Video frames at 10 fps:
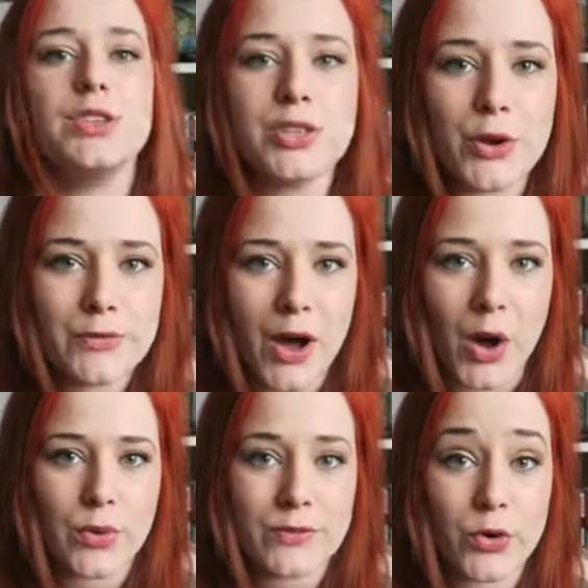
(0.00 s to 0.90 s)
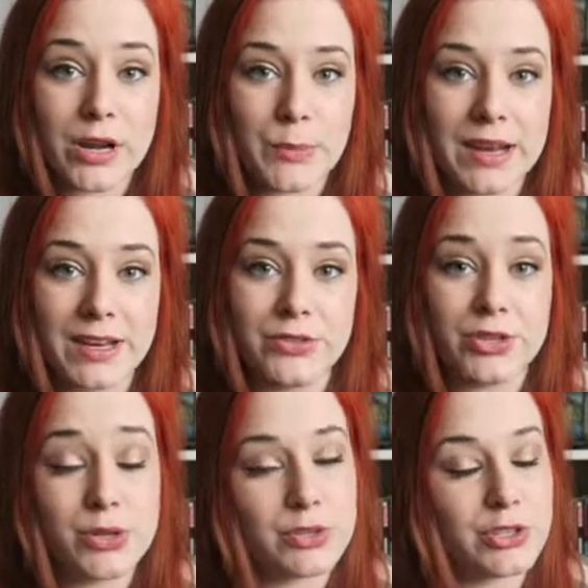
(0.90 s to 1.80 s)
So far, we've already been
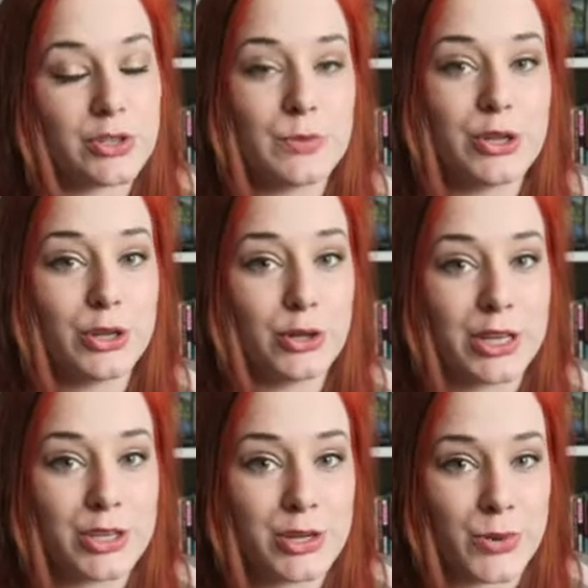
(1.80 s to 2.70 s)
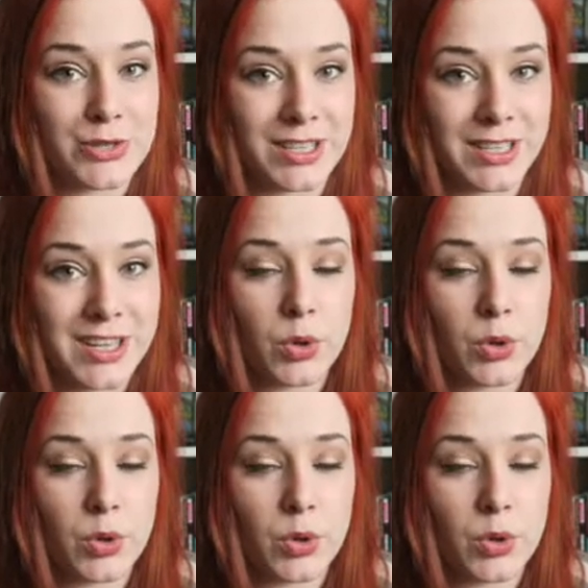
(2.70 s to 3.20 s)
introduced to some of the lucky chosen,